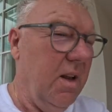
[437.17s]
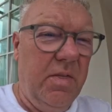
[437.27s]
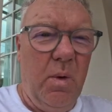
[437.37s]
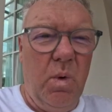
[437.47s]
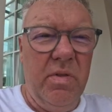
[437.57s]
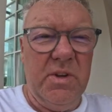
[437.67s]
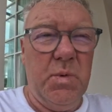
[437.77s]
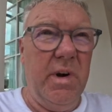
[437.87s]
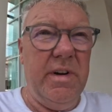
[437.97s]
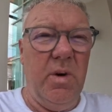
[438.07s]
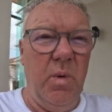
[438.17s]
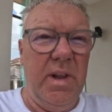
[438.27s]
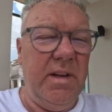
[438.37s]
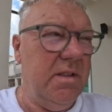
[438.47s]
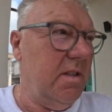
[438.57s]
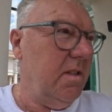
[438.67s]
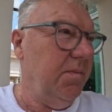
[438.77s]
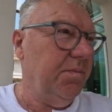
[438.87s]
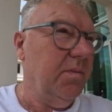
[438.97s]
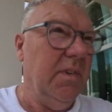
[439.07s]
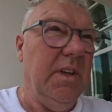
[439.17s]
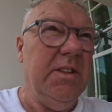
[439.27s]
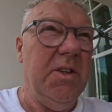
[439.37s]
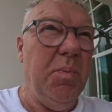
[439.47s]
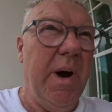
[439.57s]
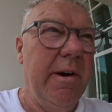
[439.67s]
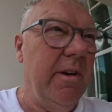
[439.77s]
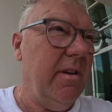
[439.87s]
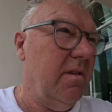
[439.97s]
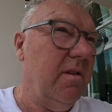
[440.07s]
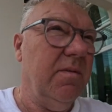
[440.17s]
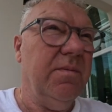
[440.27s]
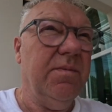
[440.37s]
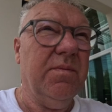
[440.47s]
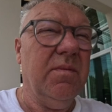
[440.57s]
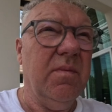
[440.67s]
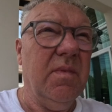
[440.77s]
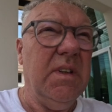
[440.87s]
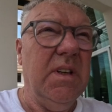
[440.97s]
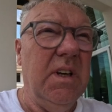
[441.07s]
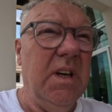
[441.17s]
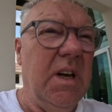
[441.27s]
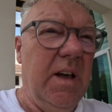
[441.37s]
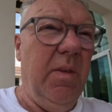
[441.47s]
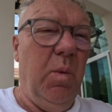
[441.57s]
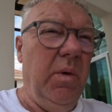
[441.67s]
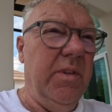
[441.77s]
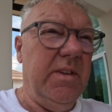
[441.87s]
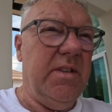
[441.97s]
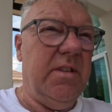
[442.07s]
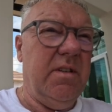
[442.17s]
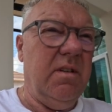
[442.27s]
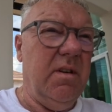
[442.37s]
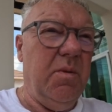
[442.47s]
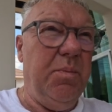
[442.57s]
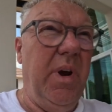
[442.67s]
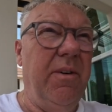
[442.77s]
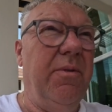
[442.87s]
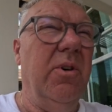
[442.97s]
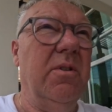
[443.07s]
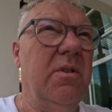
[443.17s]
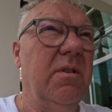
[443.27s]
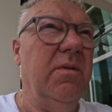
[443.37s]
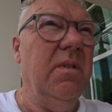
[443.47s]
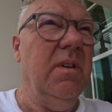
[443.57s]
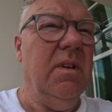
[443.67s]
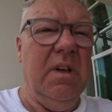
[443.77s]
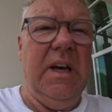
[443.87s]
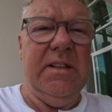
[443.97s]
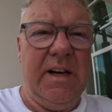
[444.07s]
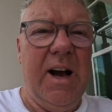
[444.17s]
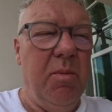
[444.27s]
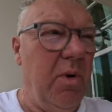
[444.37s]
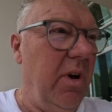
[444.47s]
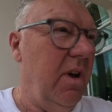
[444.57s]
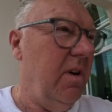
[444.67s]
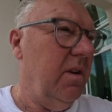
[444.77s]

The one that's wearing the wellies is a pirate, and the one that's barefoot is a cowboy.